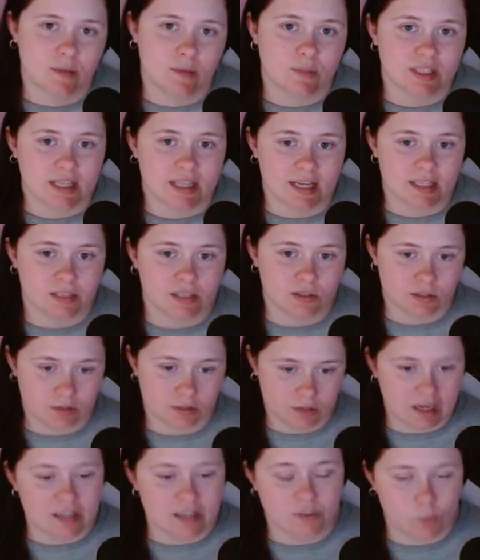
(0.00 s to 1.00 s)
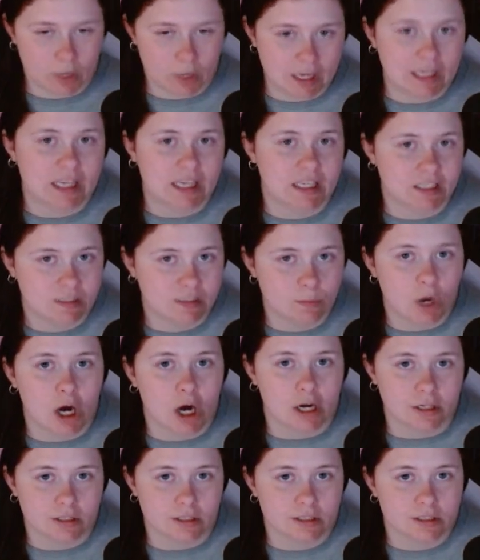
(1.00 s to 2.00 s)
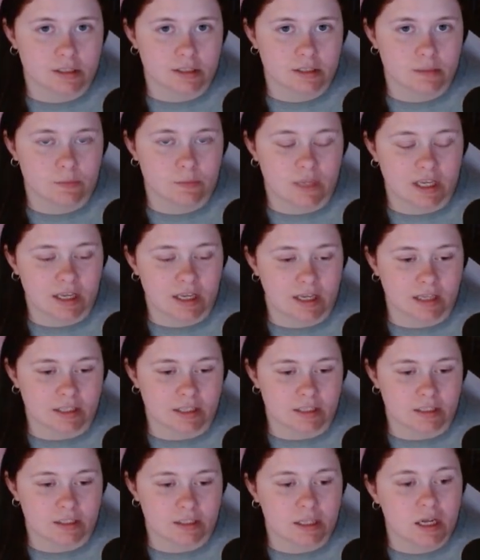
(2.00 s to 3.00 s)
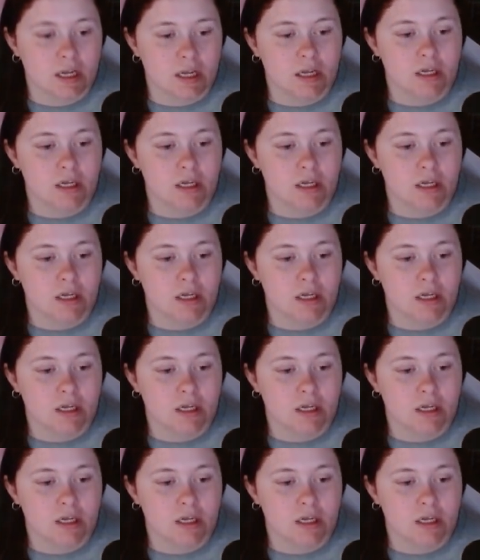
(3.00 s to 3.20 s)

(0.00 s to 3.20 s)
besides us wearing Kingdom Hearts, because